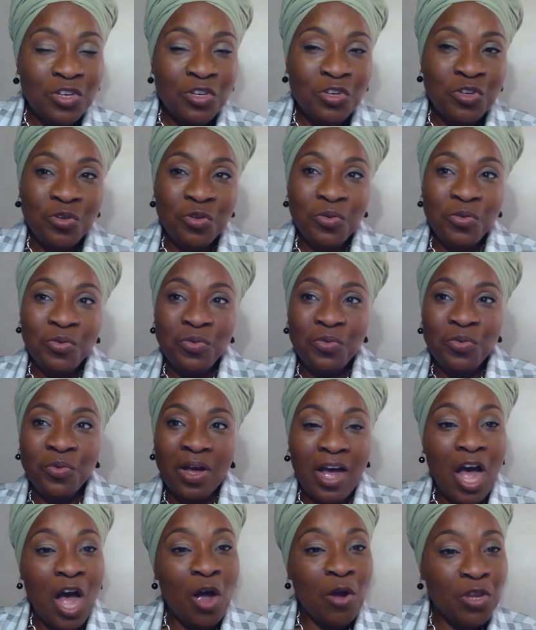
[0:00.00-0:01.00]

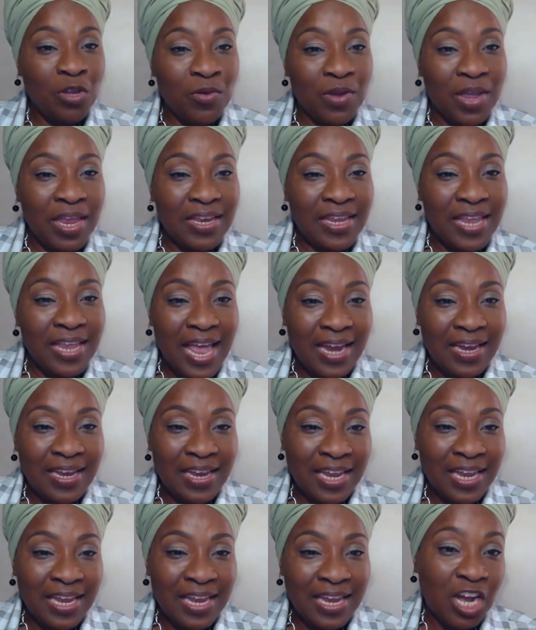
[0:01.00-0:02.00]
to how you can
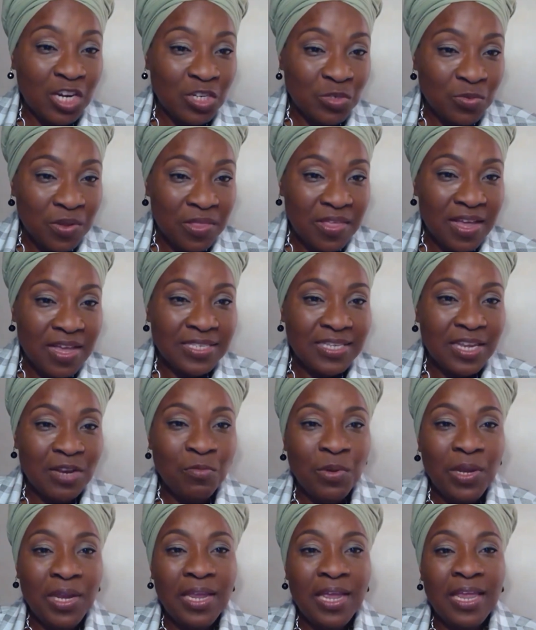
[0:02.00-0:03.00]
get in touch with us,
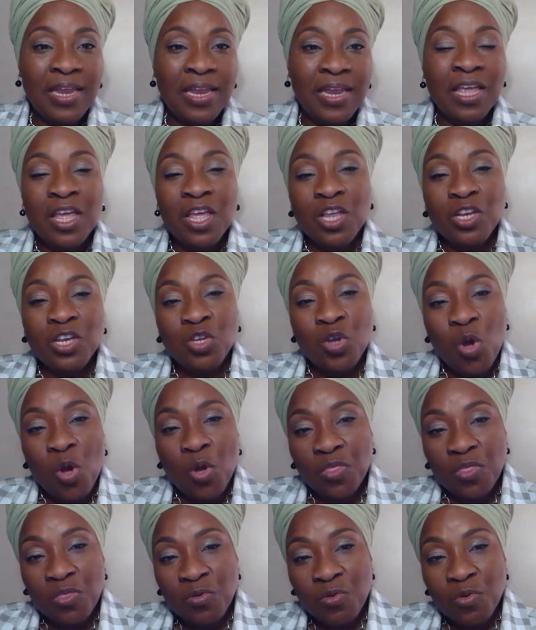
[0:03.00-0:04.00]
and we can
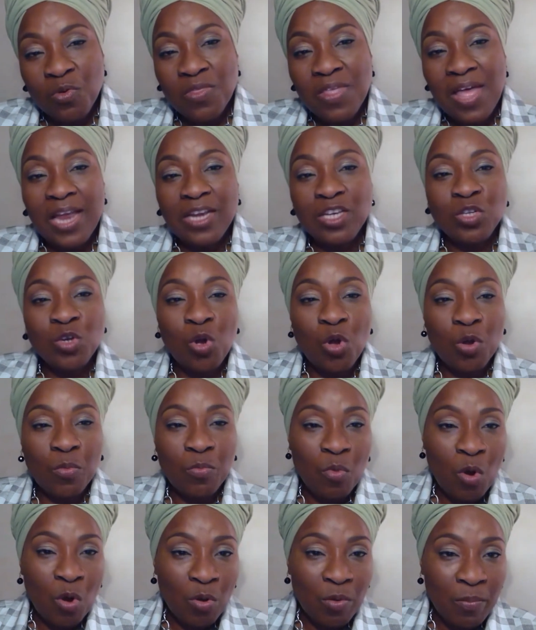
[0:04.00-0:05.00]
talk through that, talk
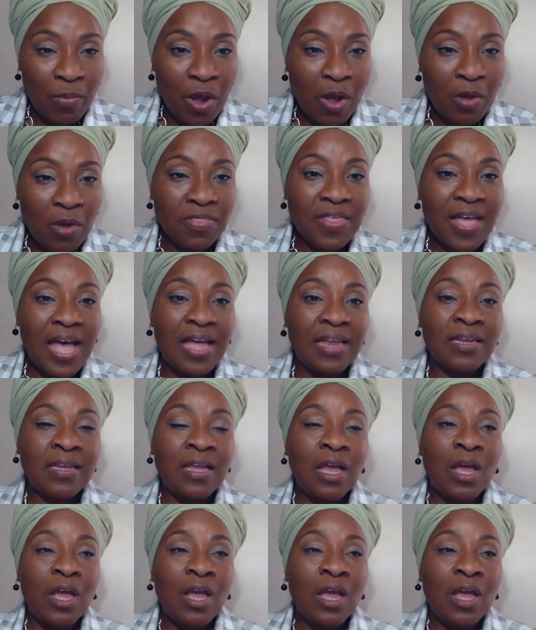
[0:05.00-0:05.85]
more about that,